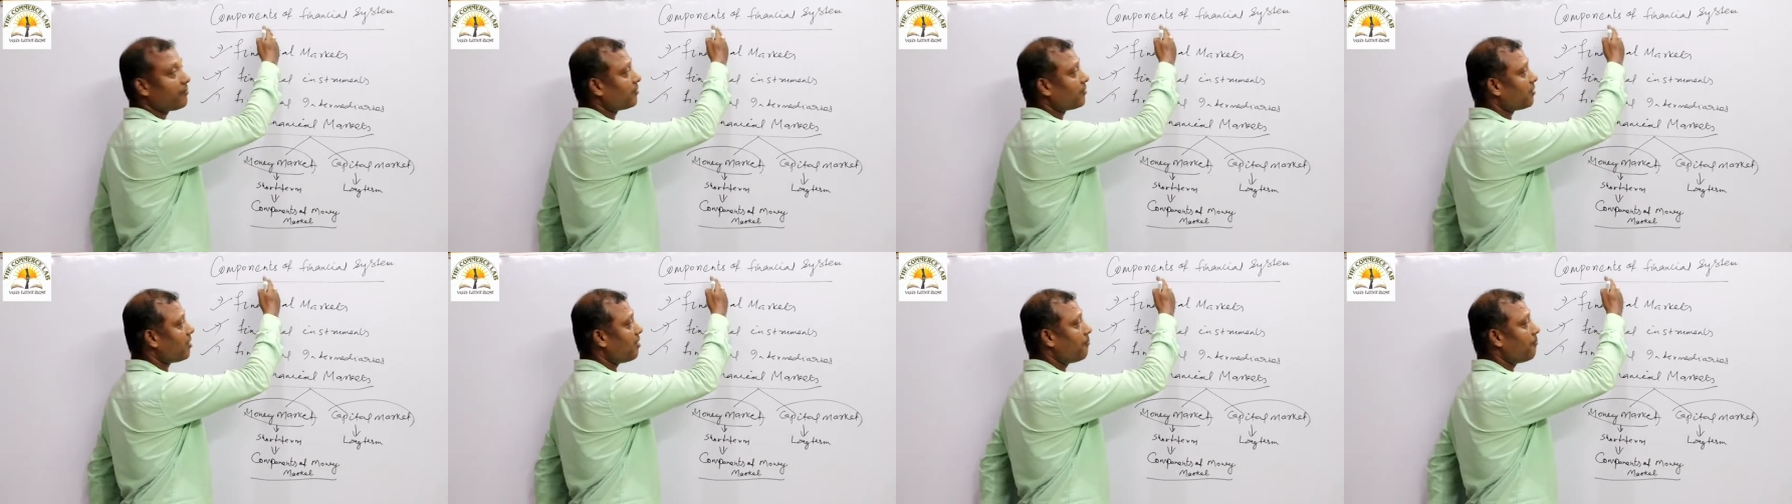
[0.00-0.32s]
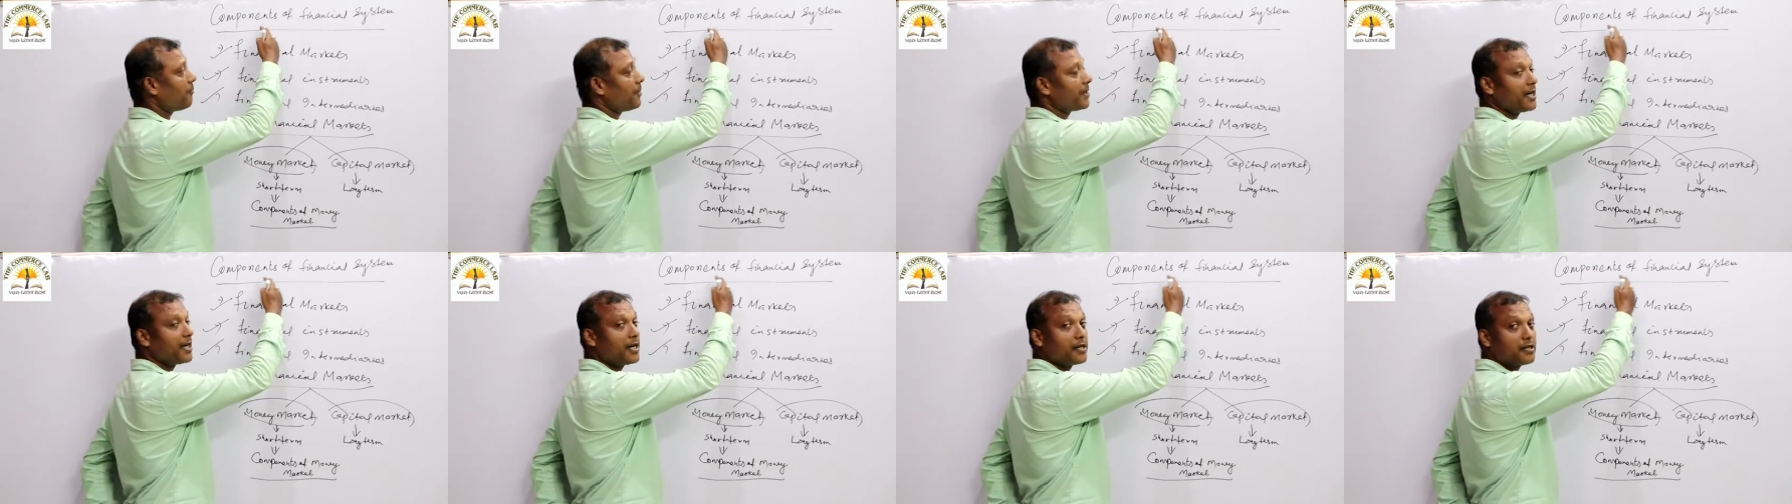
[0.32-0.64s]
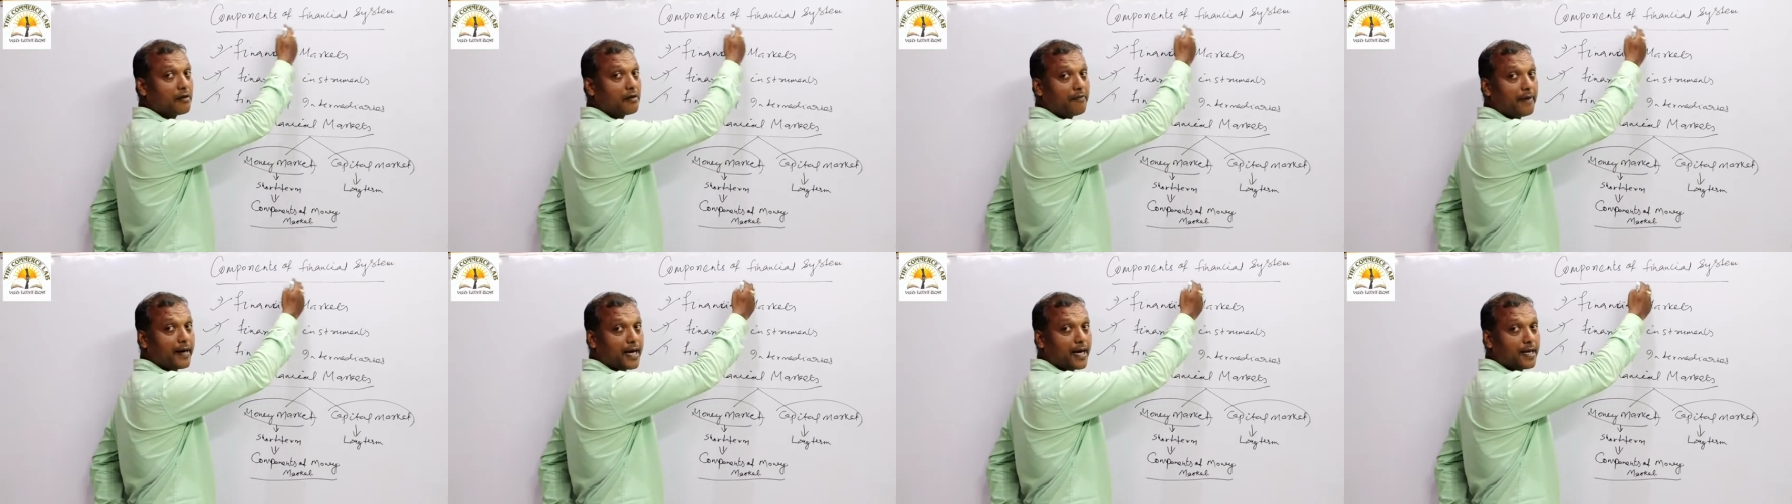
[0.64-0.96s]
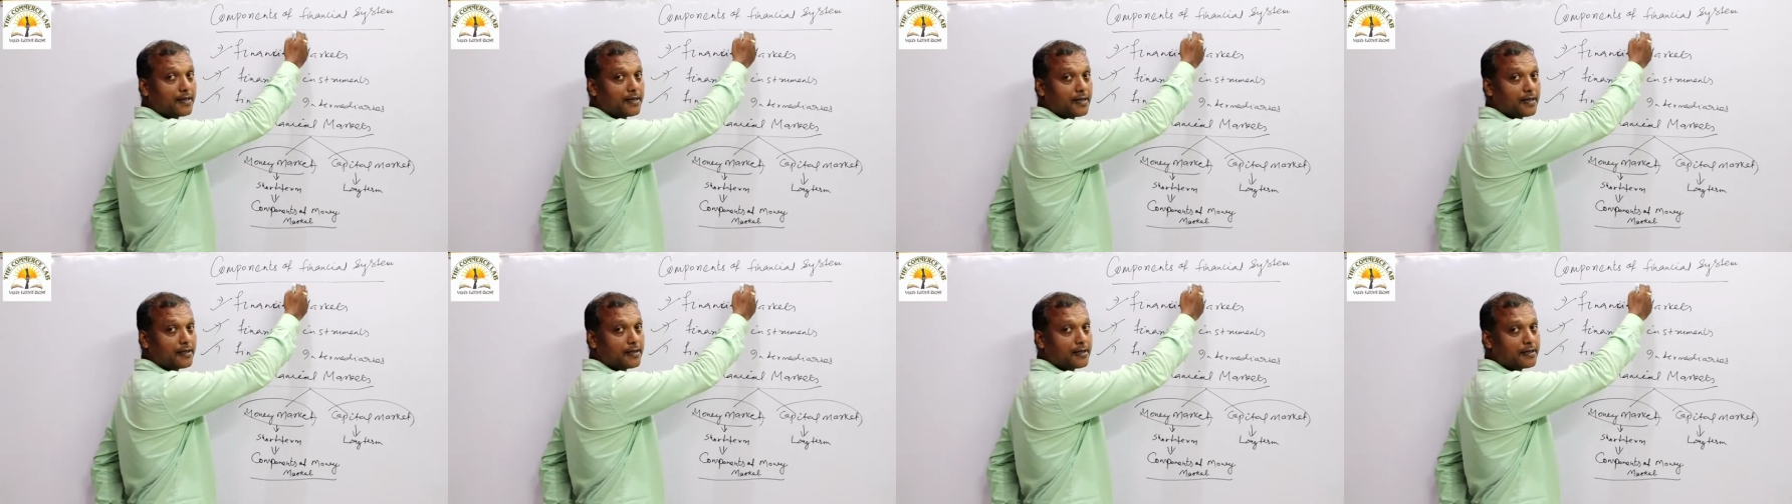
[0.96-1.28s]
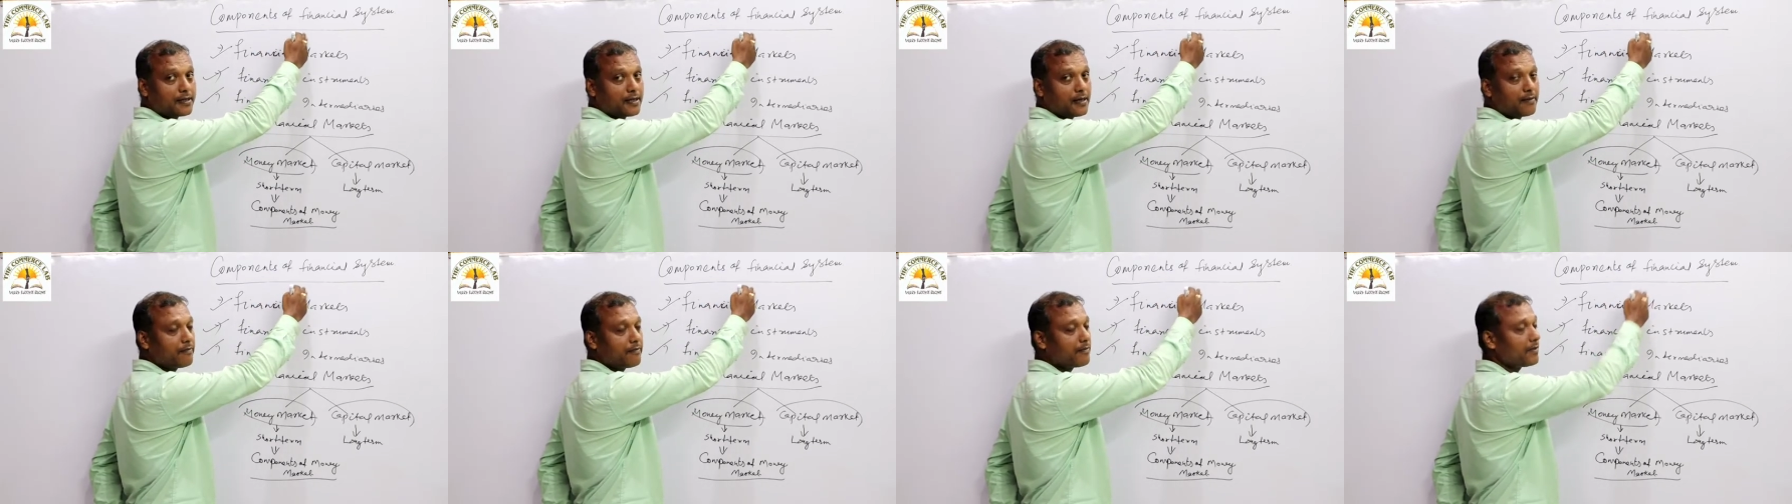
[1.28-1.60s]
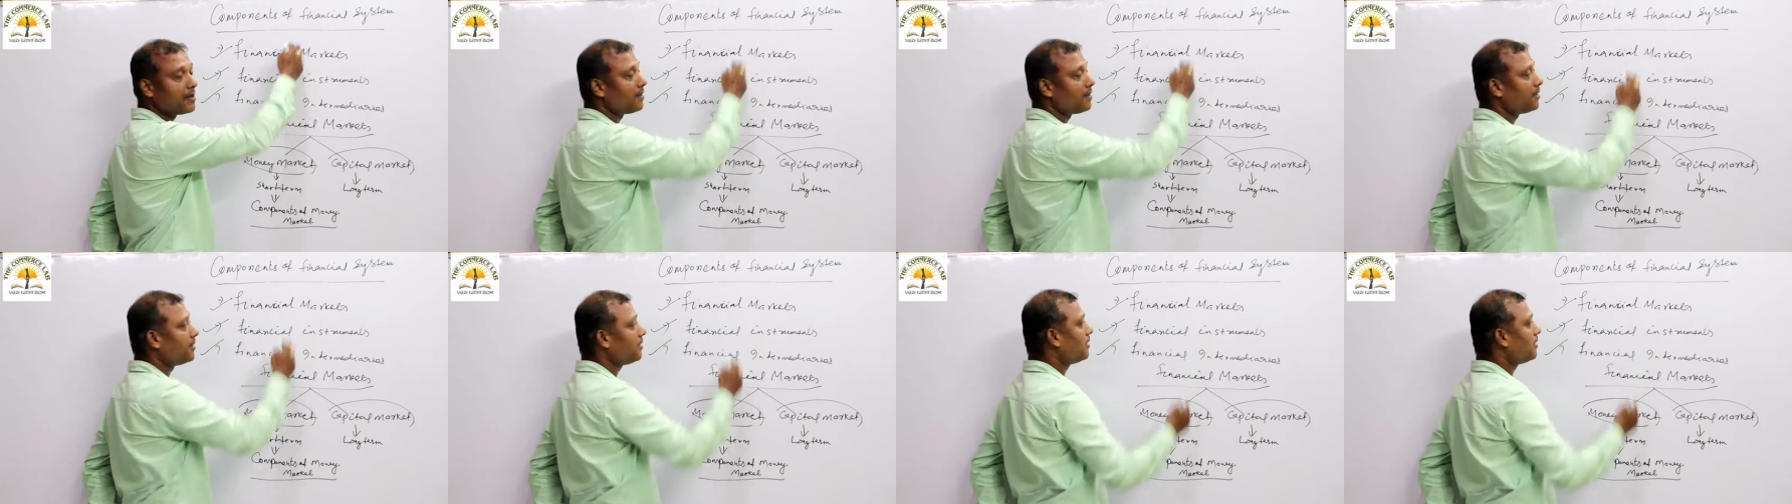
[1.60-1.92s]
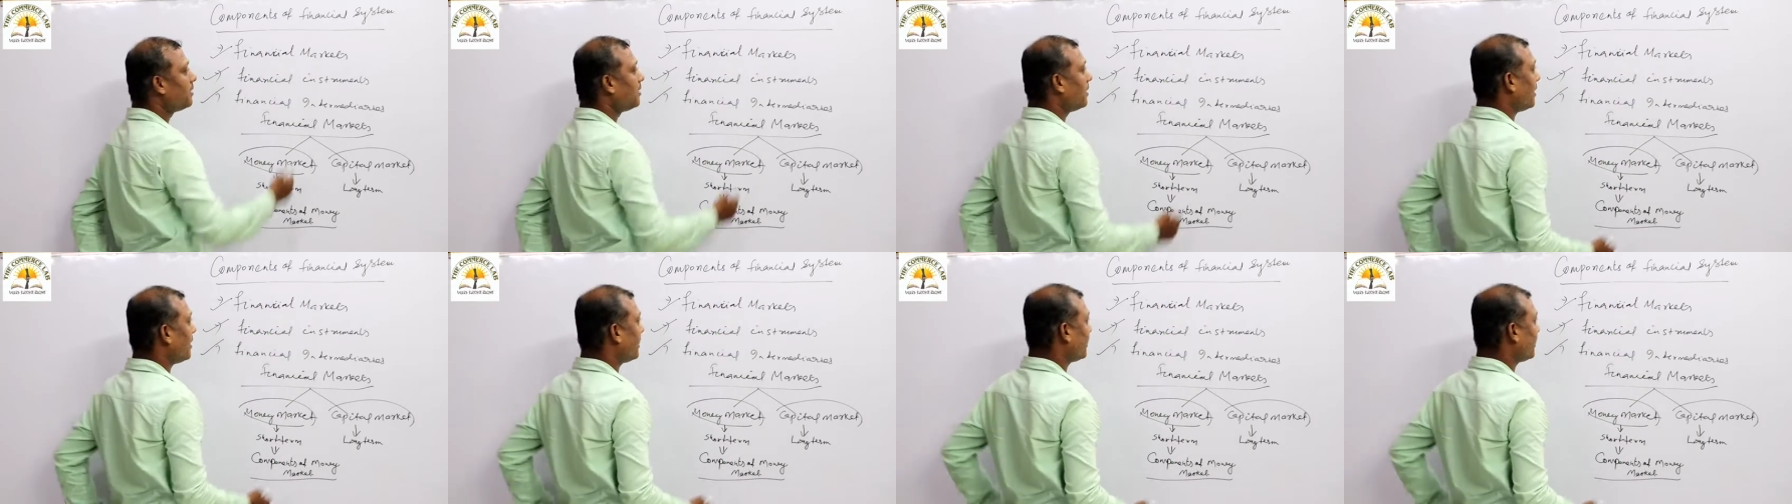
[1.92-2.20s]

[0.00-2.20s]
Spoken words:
from components of financial system.